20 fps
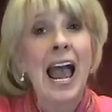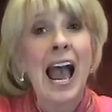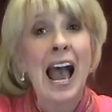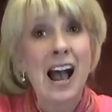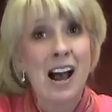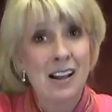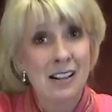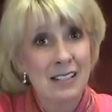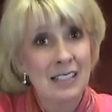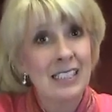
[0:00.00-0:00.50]

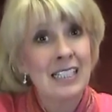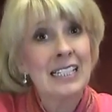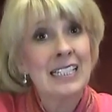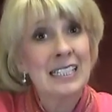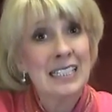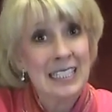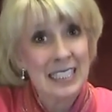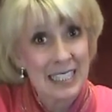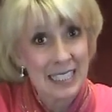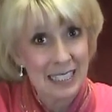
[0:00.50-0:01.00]
Hal
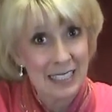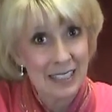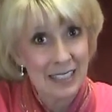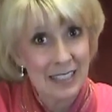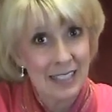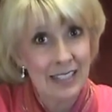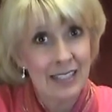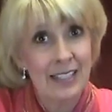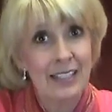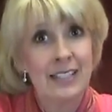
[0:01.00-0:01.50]

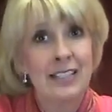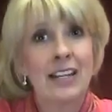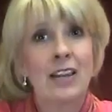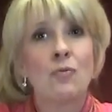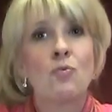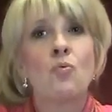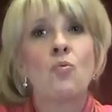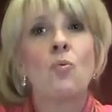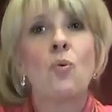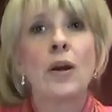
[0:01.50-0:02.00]
Dietz. This is a
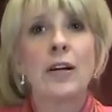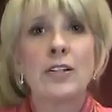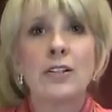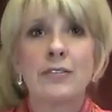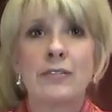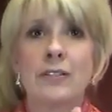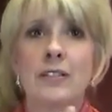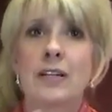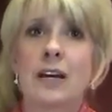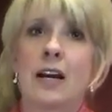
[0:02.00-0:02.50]

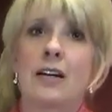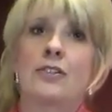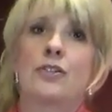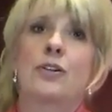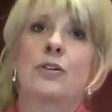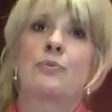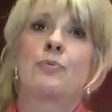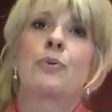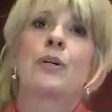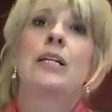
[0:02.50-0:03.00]
wonderful doctor
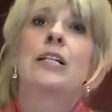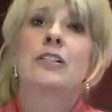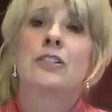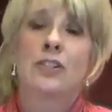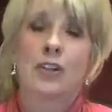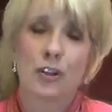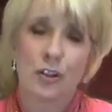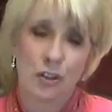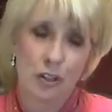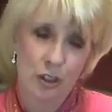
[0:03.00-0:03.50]
and
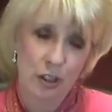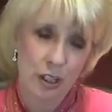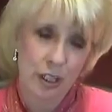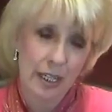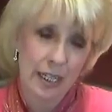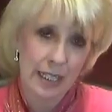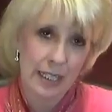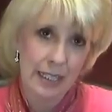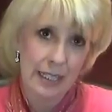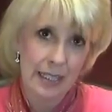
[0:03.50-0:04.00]
researcher
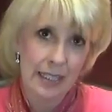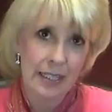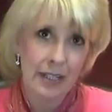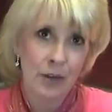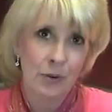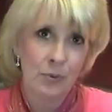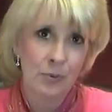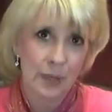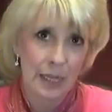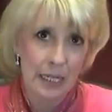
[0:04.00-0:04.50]
in this
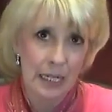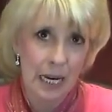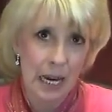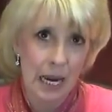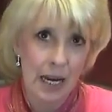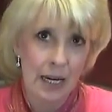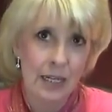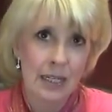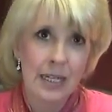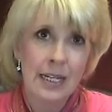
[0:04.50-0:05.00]

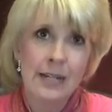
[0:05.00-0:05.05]
arena.